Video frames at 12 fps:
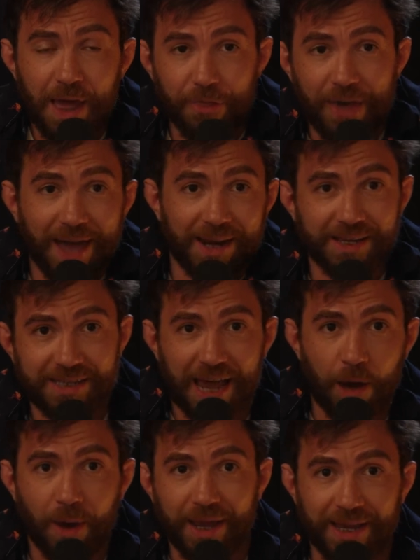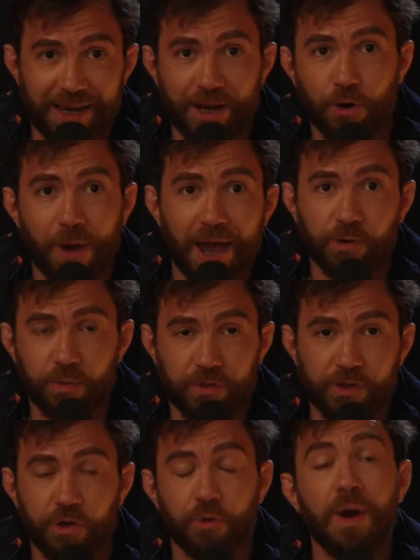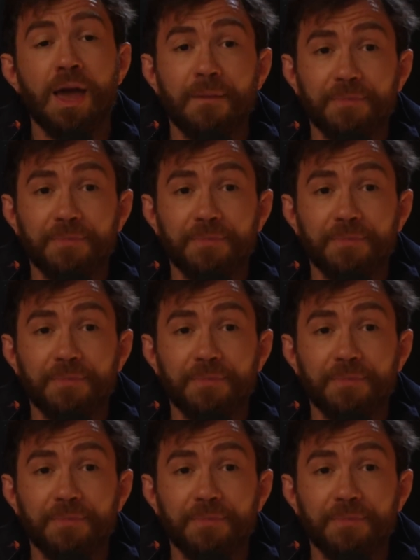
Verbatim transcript: that is how I can interact with you.